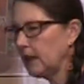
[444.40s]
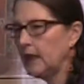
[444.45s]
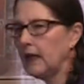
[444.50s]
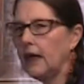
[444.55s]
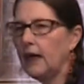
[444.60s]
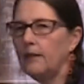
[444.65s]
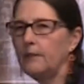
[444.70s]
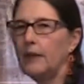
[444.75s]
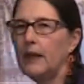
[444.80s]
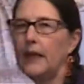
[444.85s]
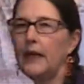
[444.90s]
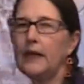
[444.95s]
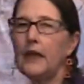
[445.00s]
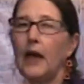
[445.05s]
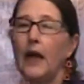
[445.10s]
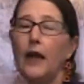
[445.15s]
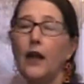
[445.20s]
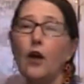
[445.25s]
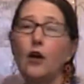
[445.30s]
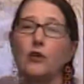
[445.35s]
I made.
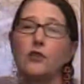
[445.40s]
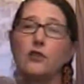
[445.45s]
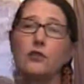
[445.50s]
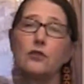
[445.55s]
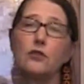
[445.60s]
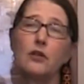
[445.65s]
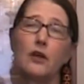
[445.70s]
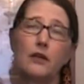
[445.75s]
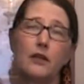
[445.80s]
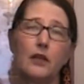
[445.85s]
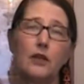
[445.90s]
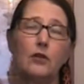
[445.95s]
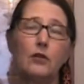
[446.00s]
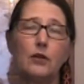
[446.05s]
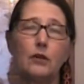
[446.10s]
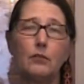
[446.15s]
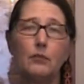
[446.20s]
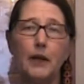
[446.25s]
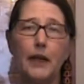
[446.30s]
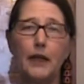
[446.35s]
I also saw that you
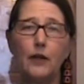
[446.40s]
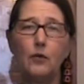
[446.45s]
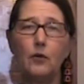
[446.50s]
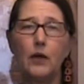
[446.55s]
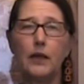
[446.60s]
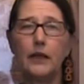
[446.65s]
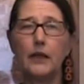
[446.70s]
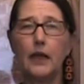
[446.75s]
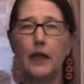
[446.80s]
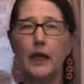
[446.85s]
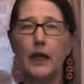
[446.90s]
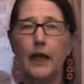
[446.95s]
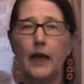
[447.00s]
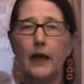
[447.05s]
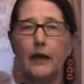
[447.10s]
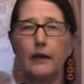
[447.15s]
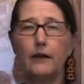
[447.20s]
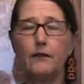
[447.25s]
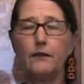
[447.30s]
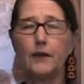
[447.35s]
can make one
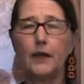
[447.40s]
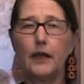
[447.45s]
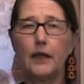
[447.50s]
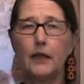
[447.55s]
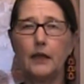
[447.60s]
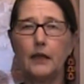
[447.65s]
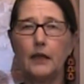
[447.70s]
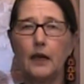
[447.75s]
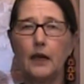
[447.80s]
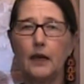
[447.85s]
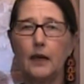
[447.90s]
out of a